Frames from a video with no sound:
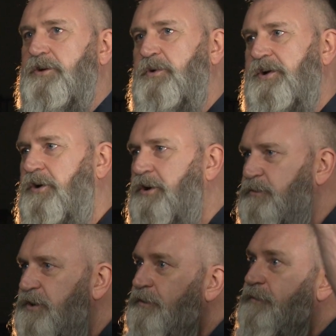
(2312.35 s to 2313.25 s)
went all the
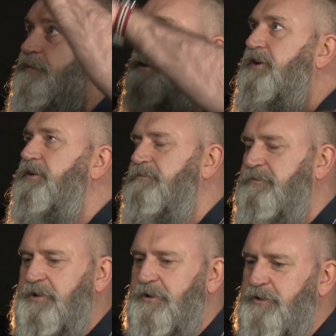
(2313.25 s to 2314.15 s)
way over
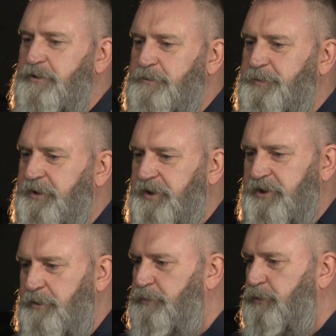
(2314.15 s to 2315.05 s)
the loop
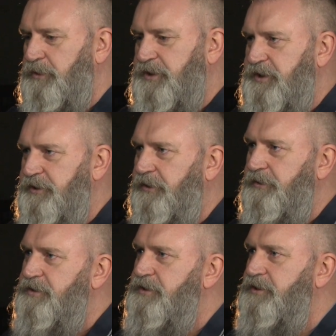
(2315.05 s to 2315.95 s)
and you bolted it
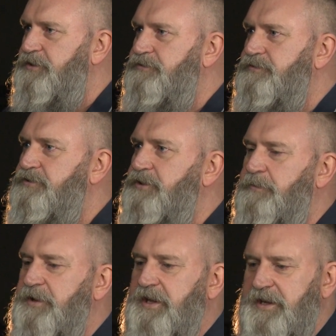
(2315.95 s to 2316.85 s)
onto the
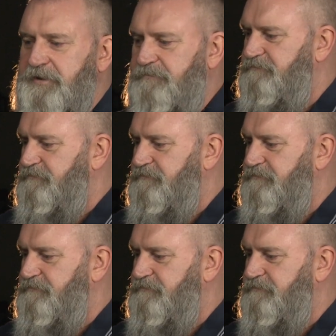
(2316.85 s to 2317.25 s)
top of there,